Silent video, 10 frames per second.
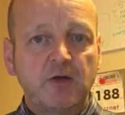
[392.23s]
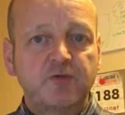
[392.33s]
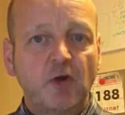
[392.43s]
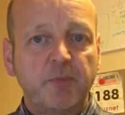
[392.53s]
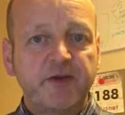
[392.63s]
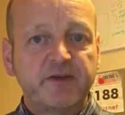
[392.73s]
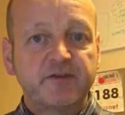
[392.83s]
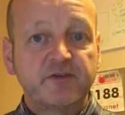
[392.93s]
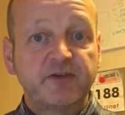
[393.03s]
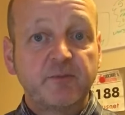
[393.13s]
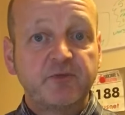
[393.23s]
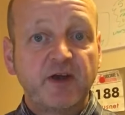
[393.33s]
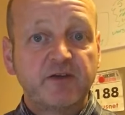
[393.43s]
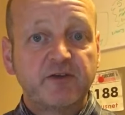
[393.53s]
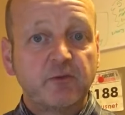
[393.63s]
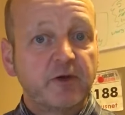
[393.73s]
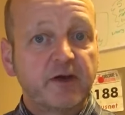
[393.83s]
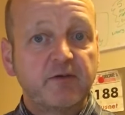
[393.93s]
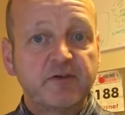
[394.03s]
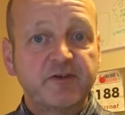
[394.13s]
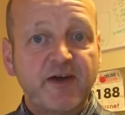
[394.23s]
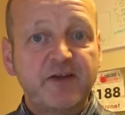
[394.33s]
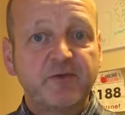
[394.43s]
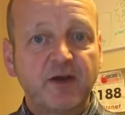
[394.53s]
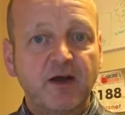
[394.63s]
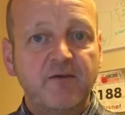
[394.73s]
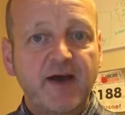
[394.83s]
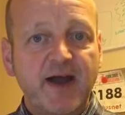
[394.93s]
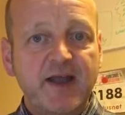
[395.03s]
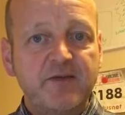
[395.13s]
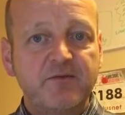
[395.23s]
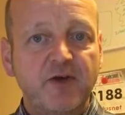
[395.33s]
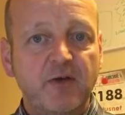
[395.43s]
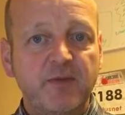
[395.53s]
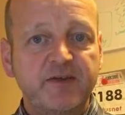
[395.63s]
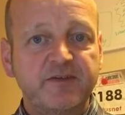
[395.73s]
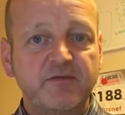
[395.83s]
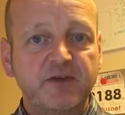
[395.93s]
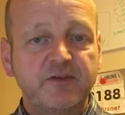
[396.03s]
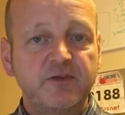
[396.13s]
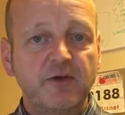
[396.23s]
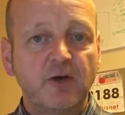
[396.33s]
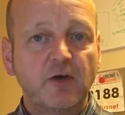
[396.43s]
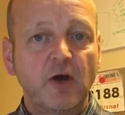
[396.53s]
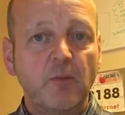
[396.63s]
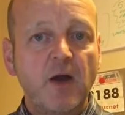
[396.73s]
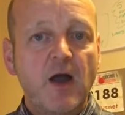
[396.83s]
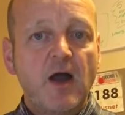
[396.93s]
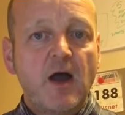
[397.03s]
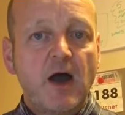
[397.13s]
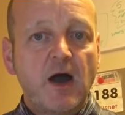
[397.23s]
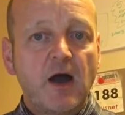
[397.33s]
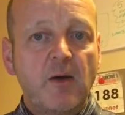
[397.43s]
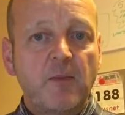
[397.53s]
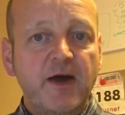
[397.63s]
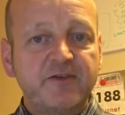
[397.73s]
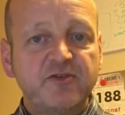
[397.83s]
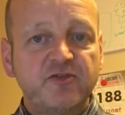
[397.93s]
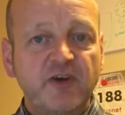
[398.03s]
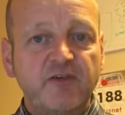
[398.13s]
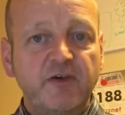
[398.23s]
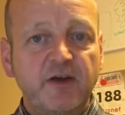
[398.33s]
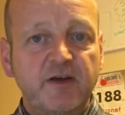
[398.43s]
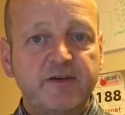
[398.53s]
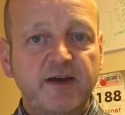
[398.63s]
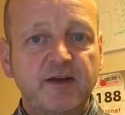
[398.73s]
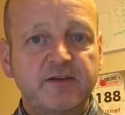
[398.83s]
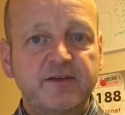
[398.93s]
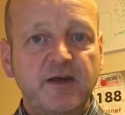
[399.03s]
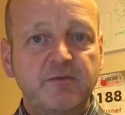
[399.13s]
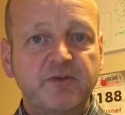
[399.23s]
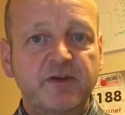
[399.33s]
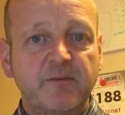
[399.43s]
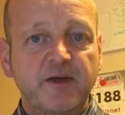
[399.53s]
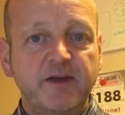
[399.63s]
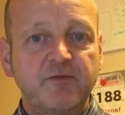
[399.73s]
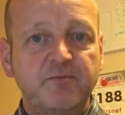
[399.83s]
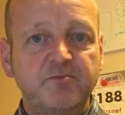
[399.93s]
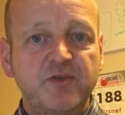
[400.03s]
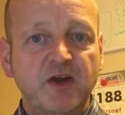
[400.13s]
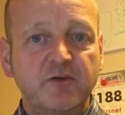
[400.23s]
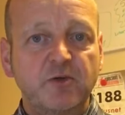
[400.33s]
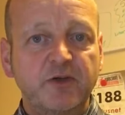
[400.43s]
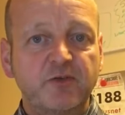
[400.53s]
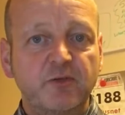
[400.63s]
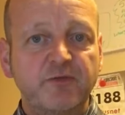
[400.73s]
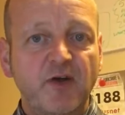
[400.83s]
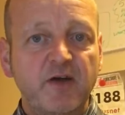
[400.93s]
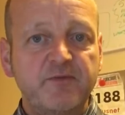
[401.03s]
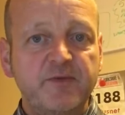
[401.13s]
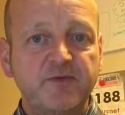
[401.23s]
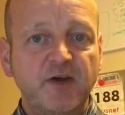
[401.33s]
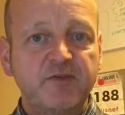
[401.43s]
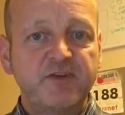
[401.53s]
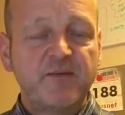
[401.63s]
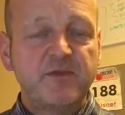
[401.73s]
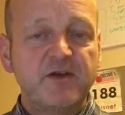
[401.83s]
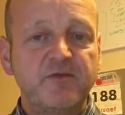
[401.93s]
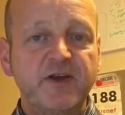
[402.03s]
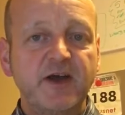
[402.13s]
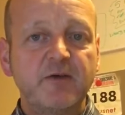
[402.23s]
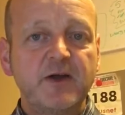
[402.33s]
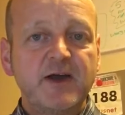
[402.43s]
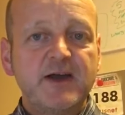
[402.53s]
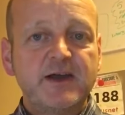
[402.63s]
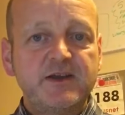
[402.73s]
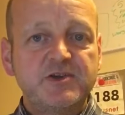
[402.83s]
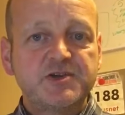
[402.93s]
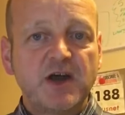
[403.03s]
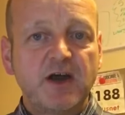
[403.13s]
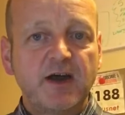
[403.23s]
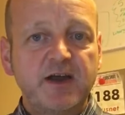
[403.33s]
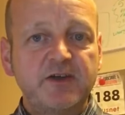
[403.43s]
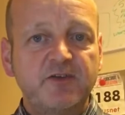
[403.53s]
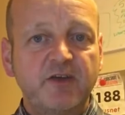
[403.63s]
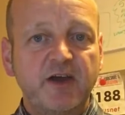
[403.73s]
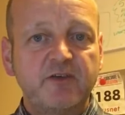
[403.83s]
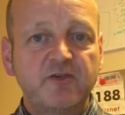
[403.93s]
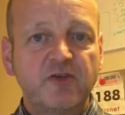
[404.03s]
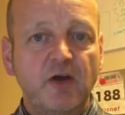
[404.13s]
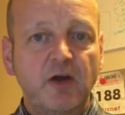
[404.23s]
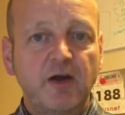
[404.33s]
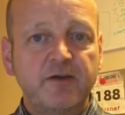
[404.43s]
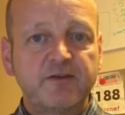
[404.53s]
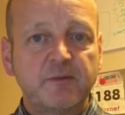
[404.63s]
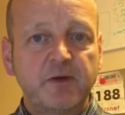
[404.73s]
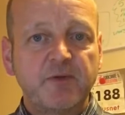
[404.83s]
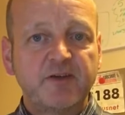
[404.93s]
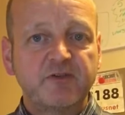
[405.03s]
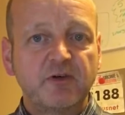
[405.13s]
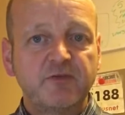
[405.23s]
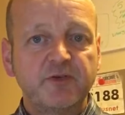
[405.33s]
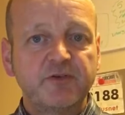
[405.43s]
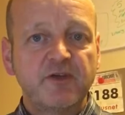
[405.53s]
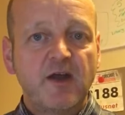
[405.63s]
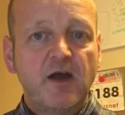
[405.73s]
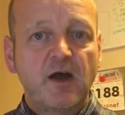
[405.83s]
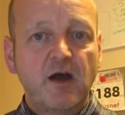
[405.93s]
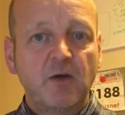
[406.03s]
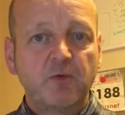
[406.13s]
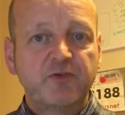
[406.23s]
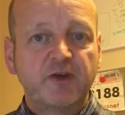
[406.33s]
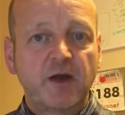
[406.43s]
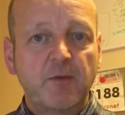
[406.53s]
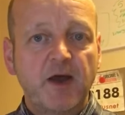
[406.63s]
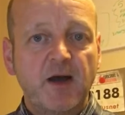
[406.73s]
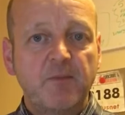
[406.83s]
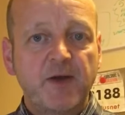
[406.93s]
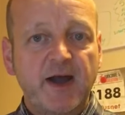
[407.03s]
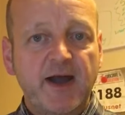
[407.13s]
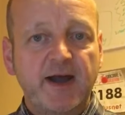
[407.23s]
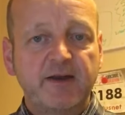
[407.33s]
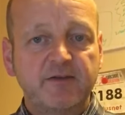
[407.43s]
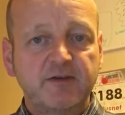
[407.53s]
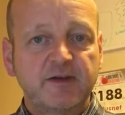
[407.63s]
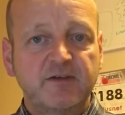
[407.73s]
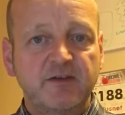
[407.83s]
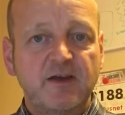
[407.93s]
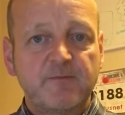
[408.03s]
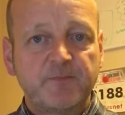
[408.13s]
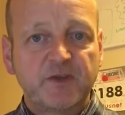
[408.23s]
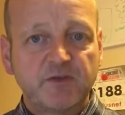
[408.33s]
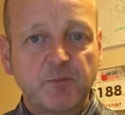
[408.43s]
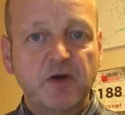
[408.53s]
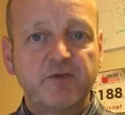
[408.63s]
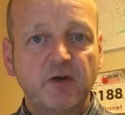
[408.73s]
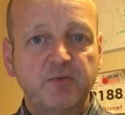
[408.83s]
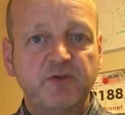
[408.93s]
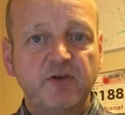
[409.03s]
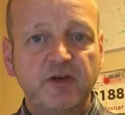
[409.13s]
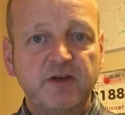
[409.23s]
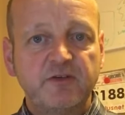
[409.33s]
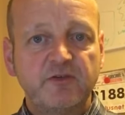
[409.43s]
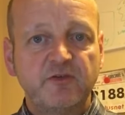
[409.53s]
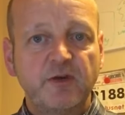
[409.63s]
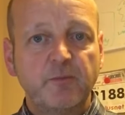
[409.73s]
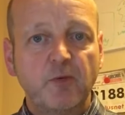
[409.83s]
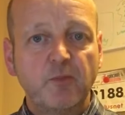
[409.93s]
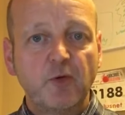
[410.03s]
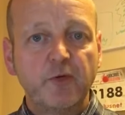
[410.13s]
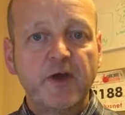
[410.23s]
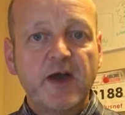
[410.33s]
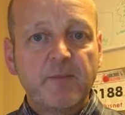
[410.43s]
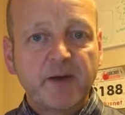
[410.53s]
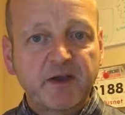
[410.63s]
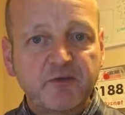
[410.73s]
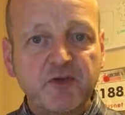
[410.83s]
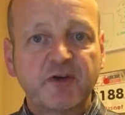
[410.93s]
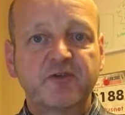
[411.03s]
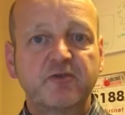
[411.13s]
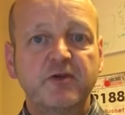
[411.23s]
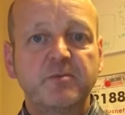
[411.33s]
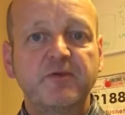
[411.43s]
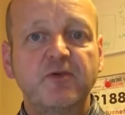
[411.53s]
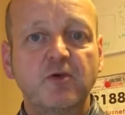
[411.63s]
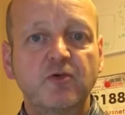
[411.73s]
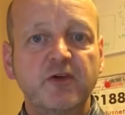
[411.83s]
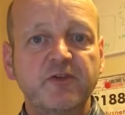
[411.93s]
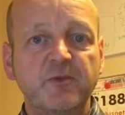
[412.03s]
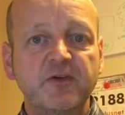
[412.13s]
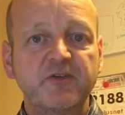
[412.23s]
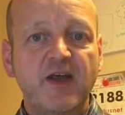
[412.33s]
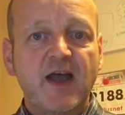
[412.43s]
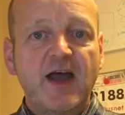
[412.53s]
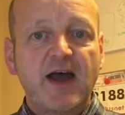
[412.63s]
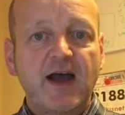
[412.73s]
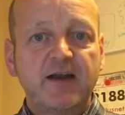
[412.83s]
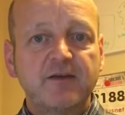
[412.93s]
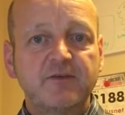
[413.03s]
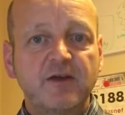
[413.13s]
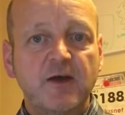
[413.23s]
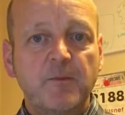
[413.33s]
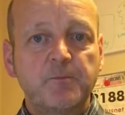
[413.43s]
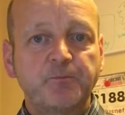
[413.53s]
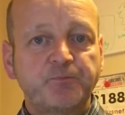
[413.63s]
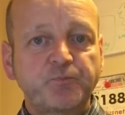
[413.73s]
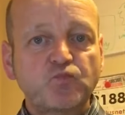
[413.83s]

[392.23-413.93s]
topics and subjects that you want to cover. So anything like that, info at bet seventy-two dot com. Um, and just generally the idea, like I say, we're just going to make a you know quick sort of five minute, five ten minute video each uh, each day, just highlighting some of the best offers uh, which are coming up. And like I say, it's a perfect opportunity to just jump on board, make a few extra quid before Christmas, and um,